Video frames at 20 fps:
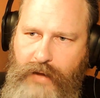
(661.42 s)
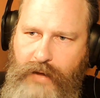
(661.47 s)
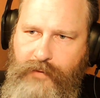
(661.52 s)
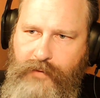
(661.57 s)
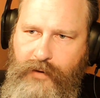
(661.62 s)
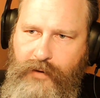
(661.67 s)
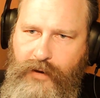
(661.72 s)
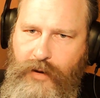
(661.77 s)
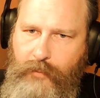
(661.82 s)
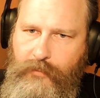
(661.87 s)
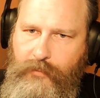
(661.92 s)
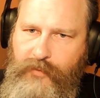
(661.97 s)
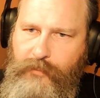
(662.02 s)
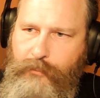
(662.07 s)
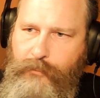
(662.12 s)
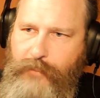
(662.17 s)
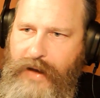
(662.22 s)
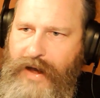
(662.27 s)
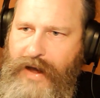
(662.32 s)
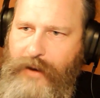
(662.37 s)
wave that comes
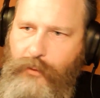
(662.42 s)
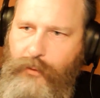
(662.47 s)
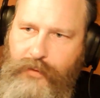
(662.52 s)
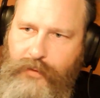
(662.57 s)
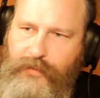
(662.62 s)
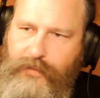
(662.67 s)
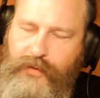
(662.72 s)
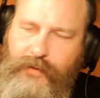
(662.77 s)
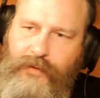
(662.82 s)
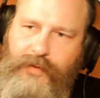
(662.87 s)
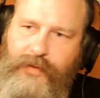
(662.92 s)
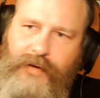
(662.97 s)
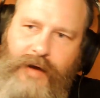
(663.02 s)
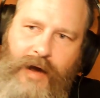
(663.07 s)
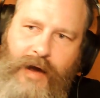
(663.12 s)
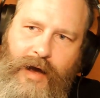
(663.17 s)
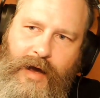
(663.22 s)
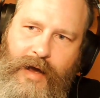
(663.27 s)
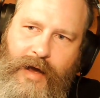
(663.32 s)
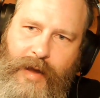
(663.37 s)
backwards in
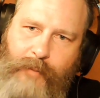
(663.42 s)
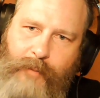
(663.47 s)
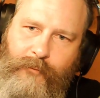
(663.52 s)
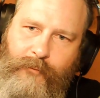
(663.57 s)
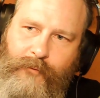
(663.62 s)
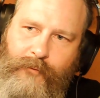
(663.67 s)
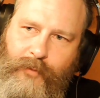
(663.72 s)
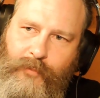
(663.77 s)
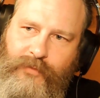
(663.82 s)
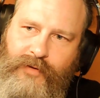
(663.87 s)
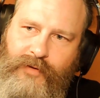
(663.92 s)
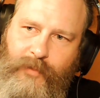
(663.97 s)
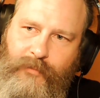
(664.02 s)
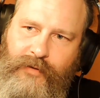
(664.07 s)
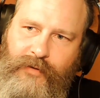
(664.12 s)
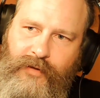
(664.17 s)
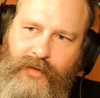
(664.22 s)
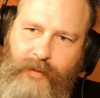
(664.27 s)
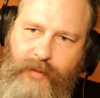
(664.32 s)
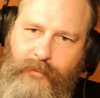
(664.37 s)
time from
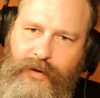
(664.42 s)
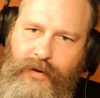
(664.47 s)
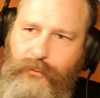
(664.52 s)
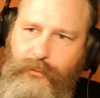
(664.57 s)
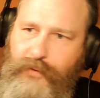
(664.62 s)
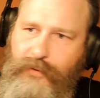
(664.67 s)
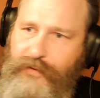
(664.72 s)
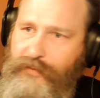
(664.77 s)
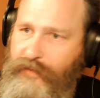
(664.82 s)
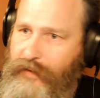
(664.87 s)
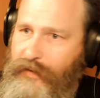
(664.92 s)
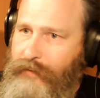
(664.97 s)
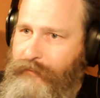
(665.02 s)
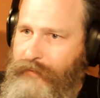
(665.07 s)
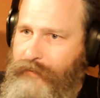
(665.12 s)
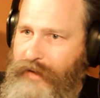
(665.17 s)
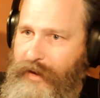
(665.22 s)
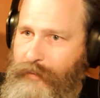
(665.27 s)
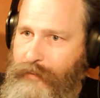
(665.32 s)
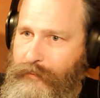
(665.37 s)
something that might
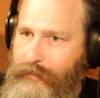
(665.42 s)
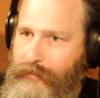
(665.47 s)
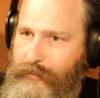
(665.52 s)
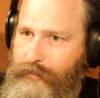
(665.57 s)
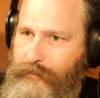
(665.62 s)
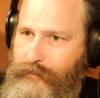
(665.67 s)
receive that